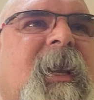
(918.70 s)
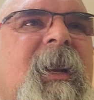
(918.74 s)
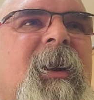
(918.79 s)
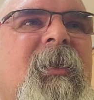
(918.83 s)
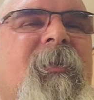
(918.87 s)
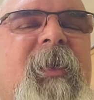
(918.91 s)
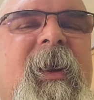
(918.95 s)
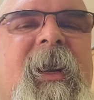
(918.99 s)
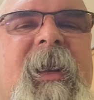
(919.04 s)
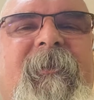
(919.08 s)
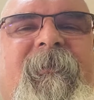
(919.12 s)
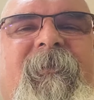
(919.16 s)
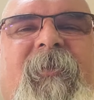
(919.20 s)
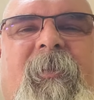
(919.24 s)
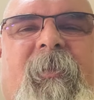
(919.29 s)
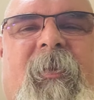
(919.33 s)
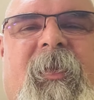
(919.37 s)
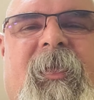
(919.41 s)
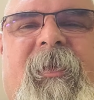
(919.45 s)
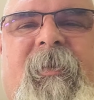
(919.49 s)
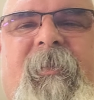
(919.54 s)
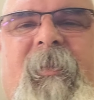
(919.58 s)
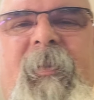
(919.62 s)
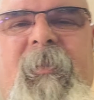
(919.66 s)
it ready for
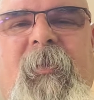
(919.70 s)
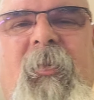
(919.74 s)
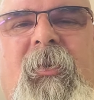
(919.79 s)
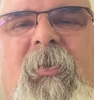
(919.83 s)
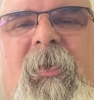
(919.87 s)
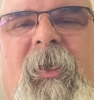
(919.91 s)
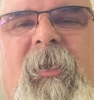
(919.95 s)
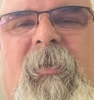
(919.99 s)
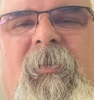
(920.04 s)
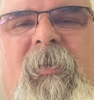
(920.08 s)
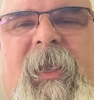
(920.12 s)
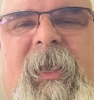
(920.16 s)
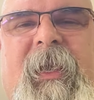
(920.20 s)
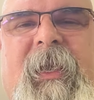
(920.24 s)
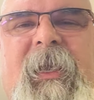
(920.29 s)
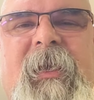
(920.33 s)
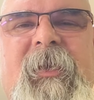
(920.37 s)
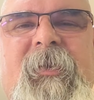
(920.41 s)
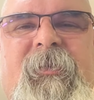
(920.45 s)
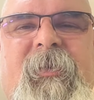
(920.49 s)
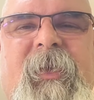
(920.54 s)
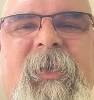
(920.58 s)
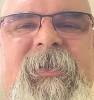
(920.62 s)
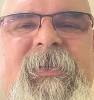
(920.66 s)
the Memorial
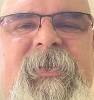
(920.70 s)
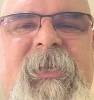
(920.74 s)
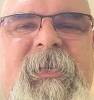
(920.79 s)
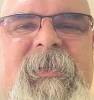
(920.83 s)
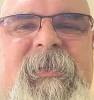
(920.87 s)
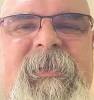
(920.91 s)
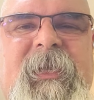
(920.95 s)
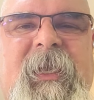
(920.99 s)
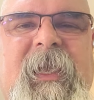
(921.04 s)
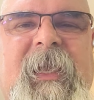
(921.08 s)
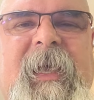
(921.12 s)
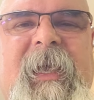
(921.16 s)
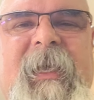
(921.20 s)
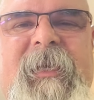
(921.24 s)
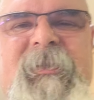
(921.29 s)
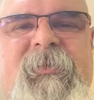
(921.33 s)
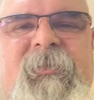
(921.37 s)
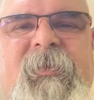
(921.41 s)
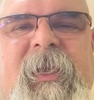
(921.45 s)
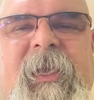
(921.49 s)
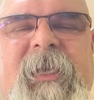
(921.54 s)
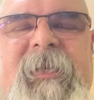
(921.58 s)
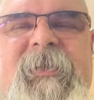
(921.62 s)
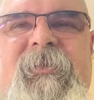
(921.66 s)
Weekend, which is the last
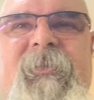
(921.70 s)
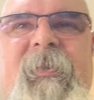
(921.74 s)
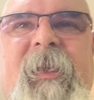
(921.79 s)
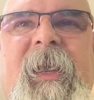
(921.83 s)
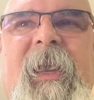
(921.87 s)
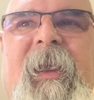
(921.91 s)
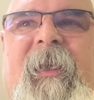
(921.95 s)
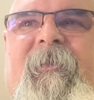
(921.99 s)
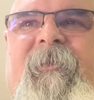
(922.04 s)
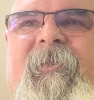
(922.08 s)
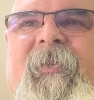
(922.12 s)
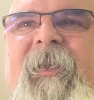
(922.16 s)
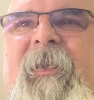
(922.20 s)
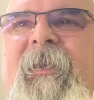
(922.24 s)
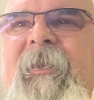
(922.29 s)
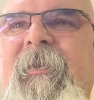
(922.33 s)
race we have here